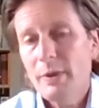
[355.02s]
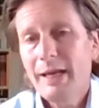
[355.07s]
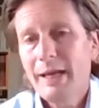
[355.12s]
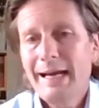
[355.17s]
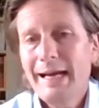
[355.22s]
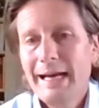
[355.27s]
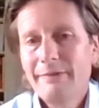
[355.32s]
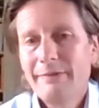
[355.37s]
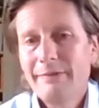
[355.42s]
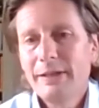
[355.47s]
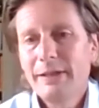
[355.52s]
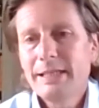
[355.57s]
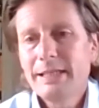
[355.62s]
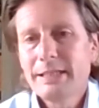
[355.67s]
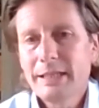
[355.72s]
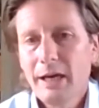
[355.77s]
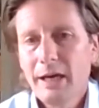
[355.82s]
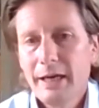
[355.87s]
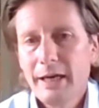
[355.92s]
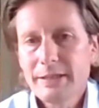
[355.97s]
we have at these
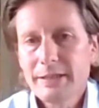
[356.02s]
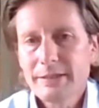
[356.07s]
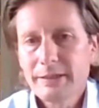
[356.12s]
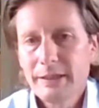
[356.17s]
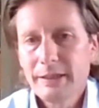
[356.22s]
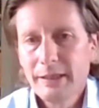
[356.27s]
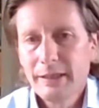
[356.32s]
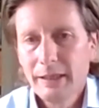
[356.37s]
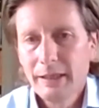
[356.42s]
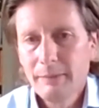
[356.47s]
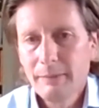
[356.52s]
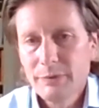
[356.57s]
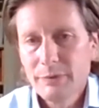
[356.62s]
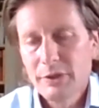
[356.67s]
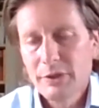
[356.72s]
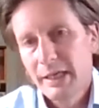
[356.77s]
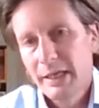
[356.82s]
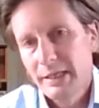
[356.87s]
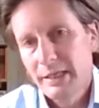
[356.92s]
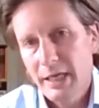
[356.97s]
sites, to
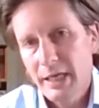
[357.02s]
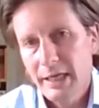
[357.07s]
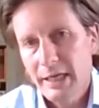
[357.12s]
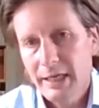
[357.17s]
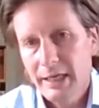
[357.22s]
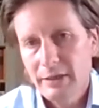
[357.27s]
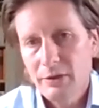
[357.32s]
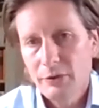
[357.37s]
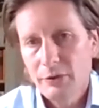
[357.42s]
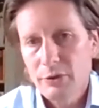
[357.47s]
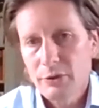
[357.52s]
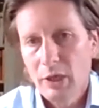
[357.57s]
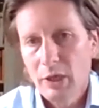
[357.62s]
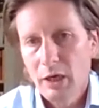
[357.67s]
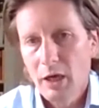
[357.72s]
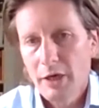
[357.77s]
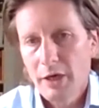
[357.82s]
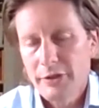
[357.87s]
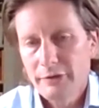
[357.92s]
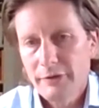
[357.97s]
then take it onto a
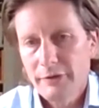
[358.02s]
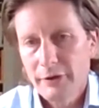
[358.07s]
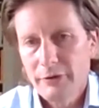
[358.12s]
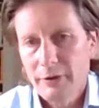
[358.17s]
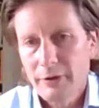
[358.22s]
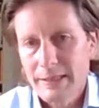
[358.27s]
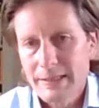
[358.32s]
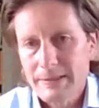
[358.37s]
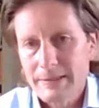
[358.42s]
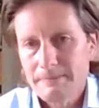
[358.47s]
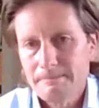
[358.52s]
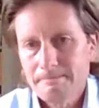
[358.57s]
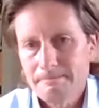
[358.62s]
larger fundraise.